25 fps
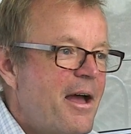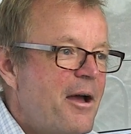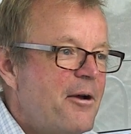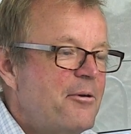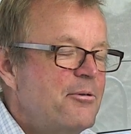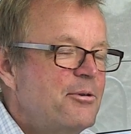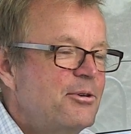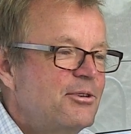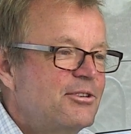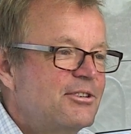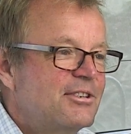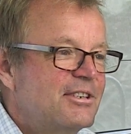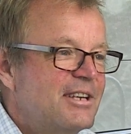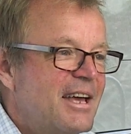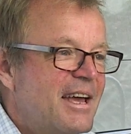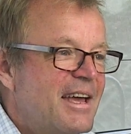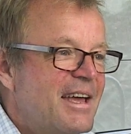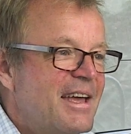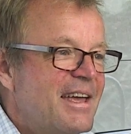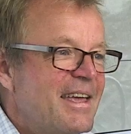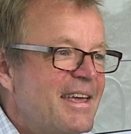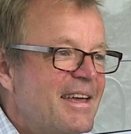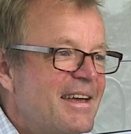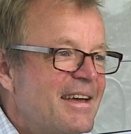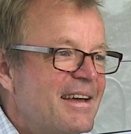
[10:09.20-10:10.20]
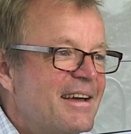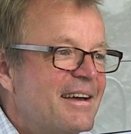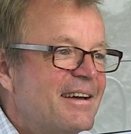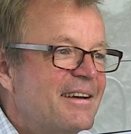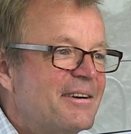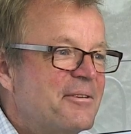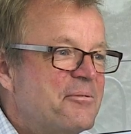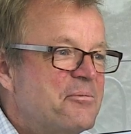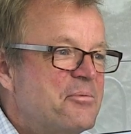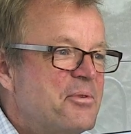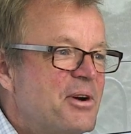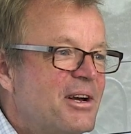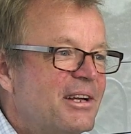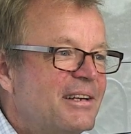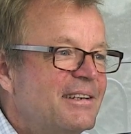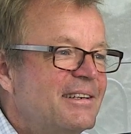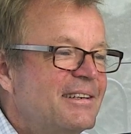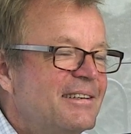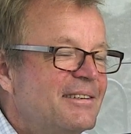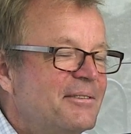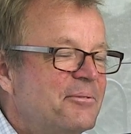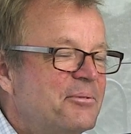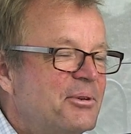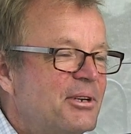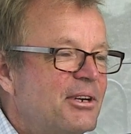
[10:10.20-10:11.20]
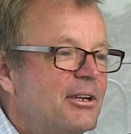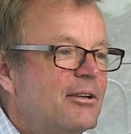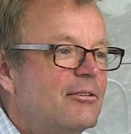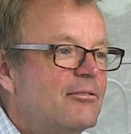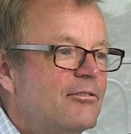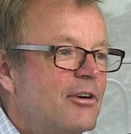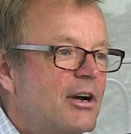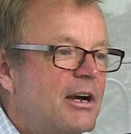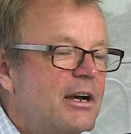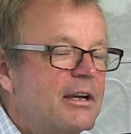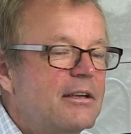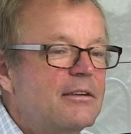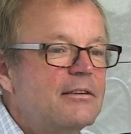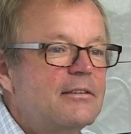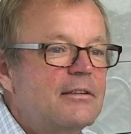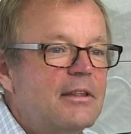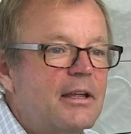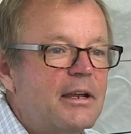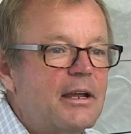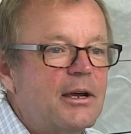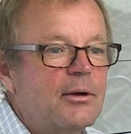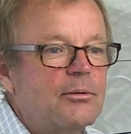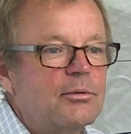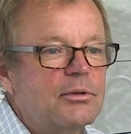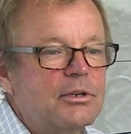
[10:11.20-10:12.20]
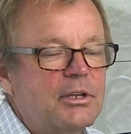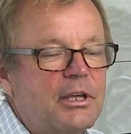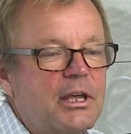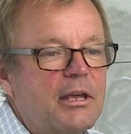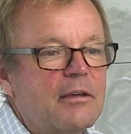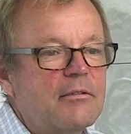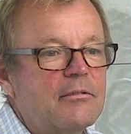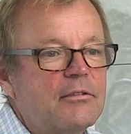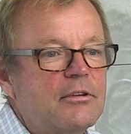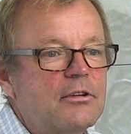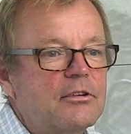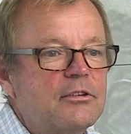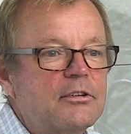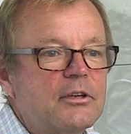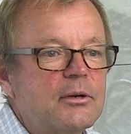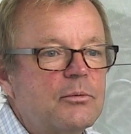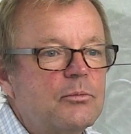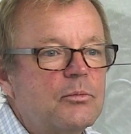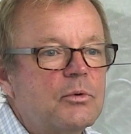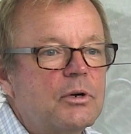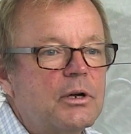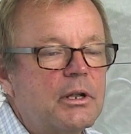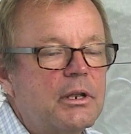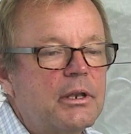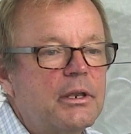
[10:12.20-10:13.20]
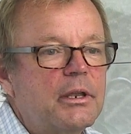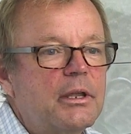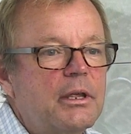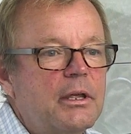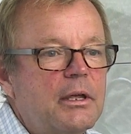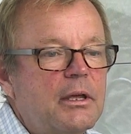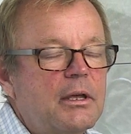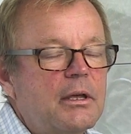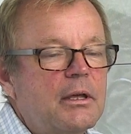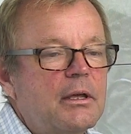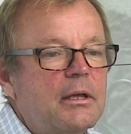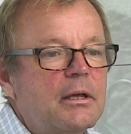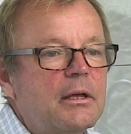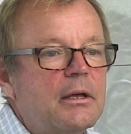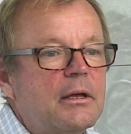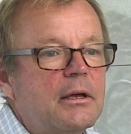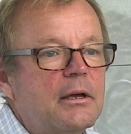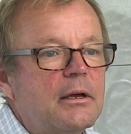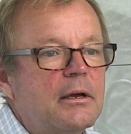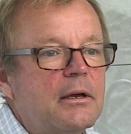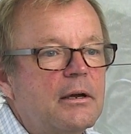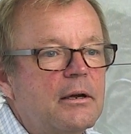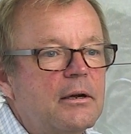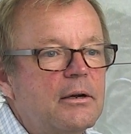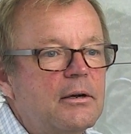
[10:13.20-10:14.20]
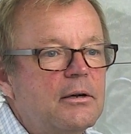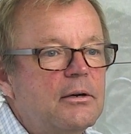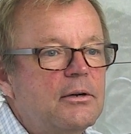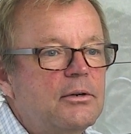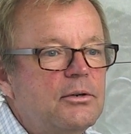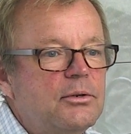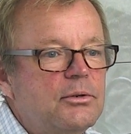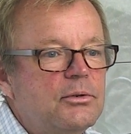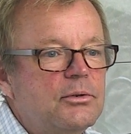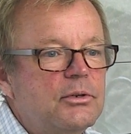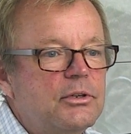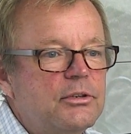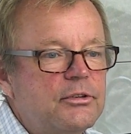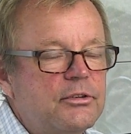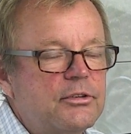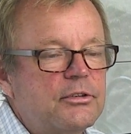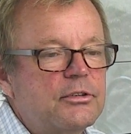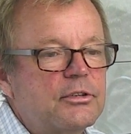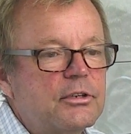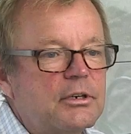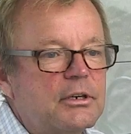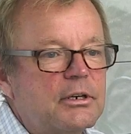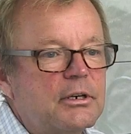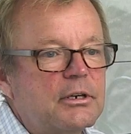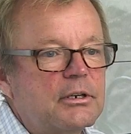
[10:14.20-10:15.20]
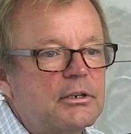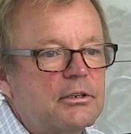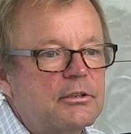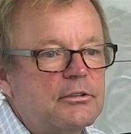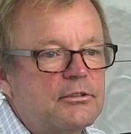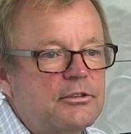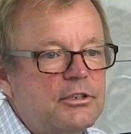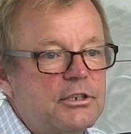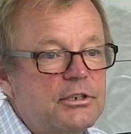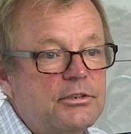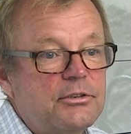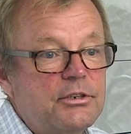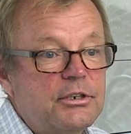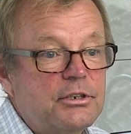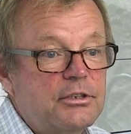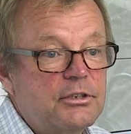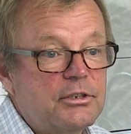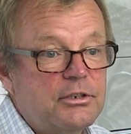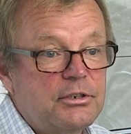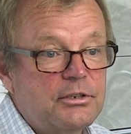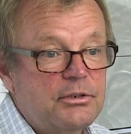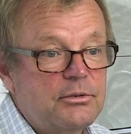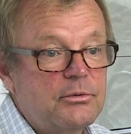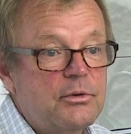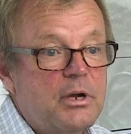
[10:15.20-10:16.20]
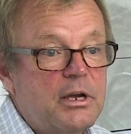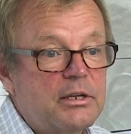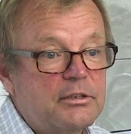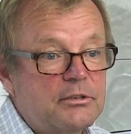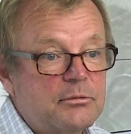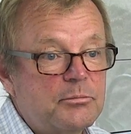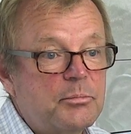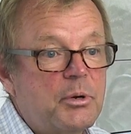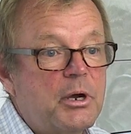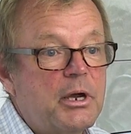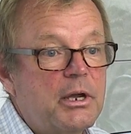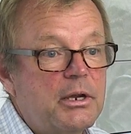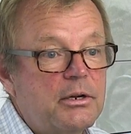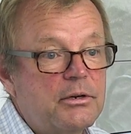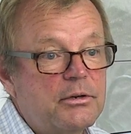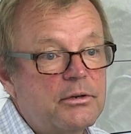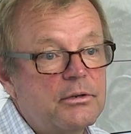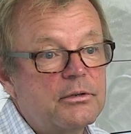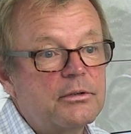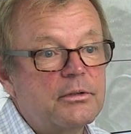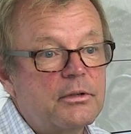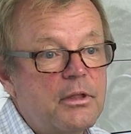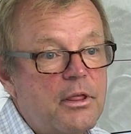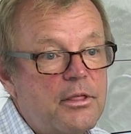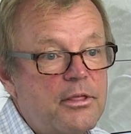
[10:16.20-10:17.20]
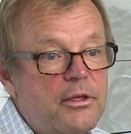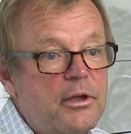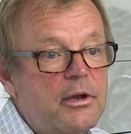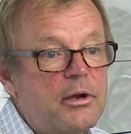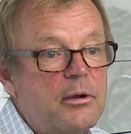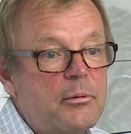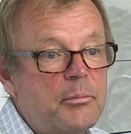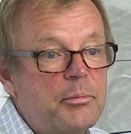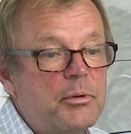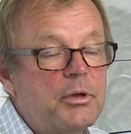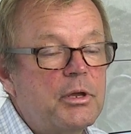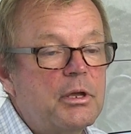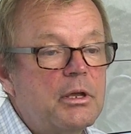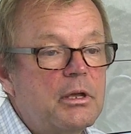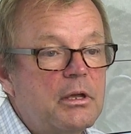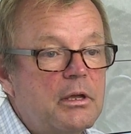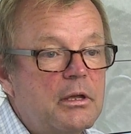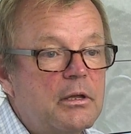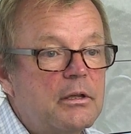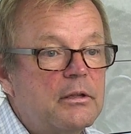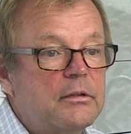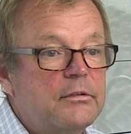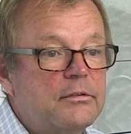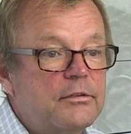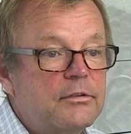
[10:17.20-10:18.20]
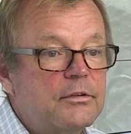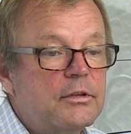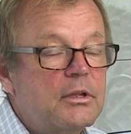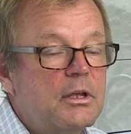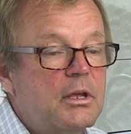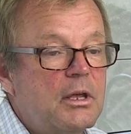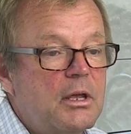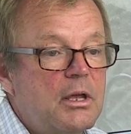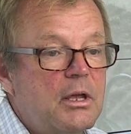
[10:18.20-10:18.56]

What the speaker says: would say one advice that I would give to someone who is considering to do Aspire therapy is,